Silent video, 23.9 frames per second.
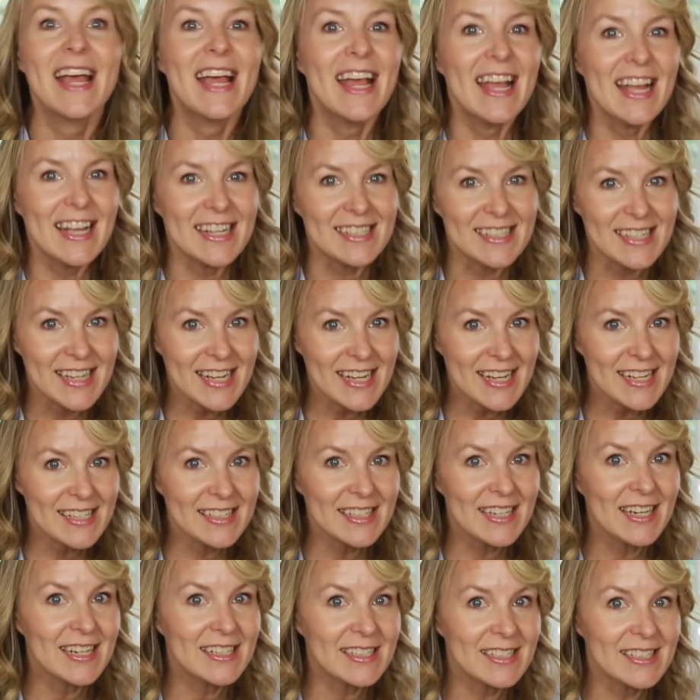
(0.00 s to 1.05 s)
it's easy
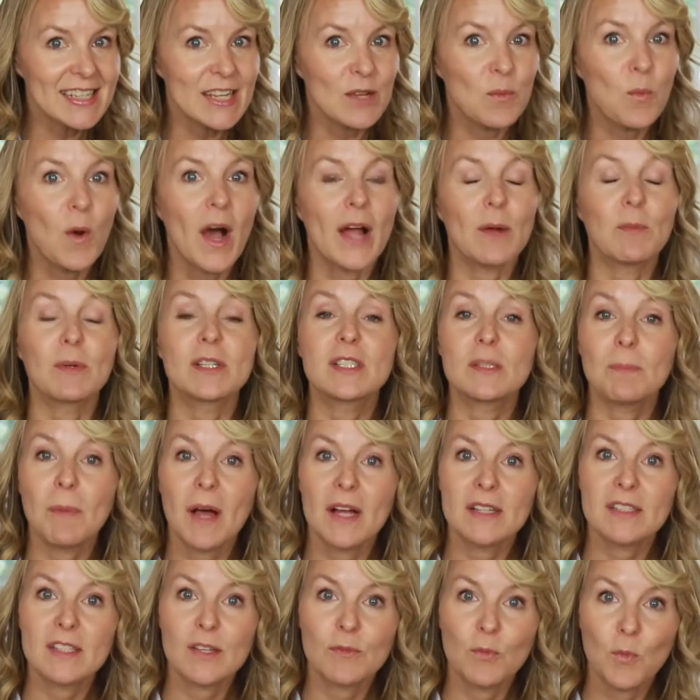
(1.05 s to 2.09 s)
to see why
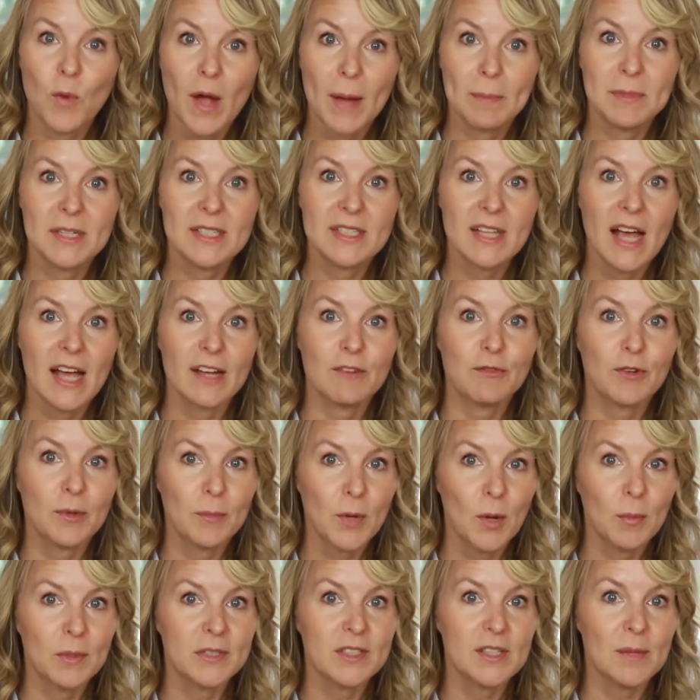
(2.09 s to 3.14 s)
responsive web design for
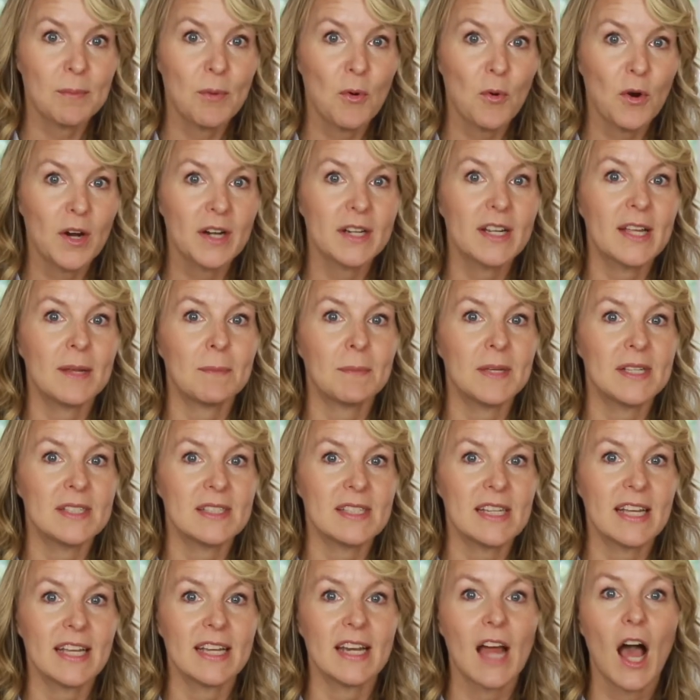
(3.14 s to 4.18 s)
mobile support can be
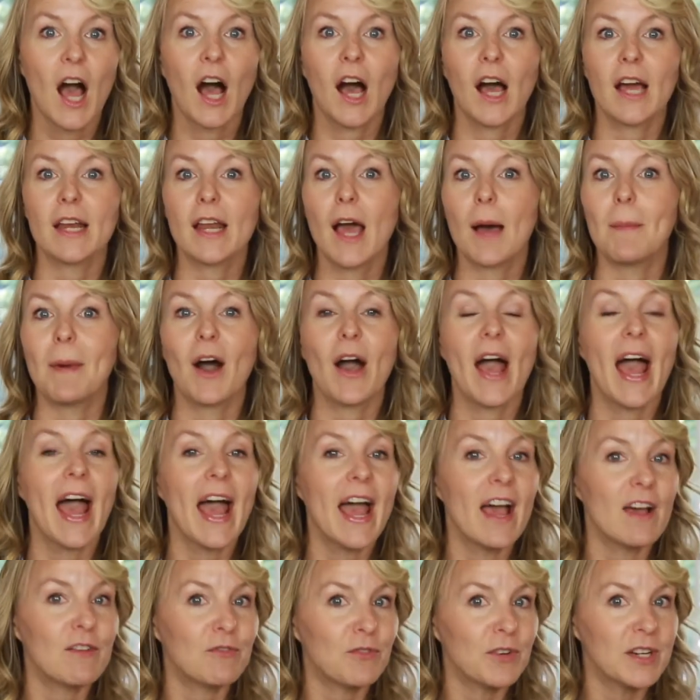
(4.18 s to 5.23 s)
seen on about
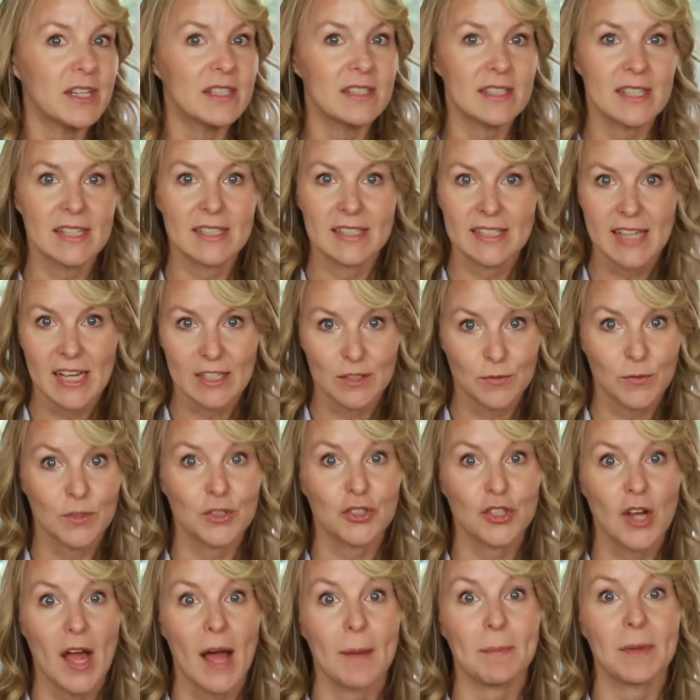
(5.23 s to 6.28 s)
every successful
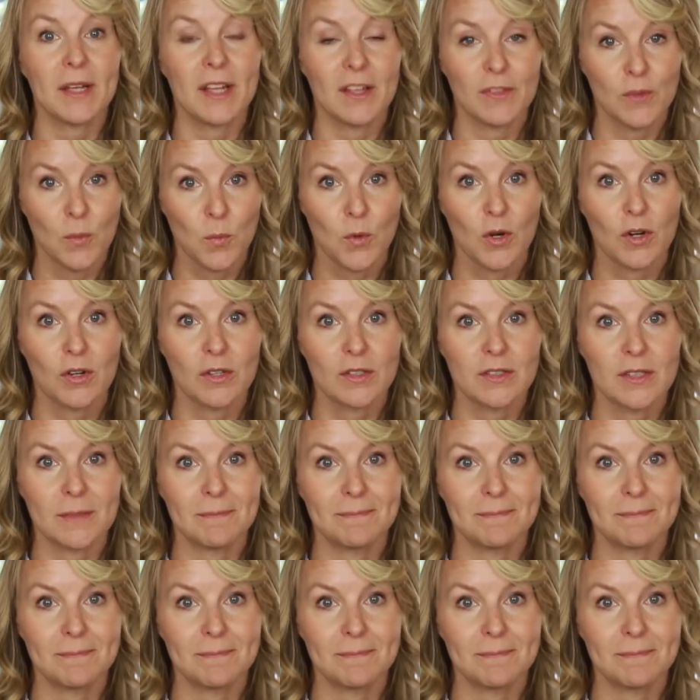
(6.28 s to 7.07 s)
shop in the world.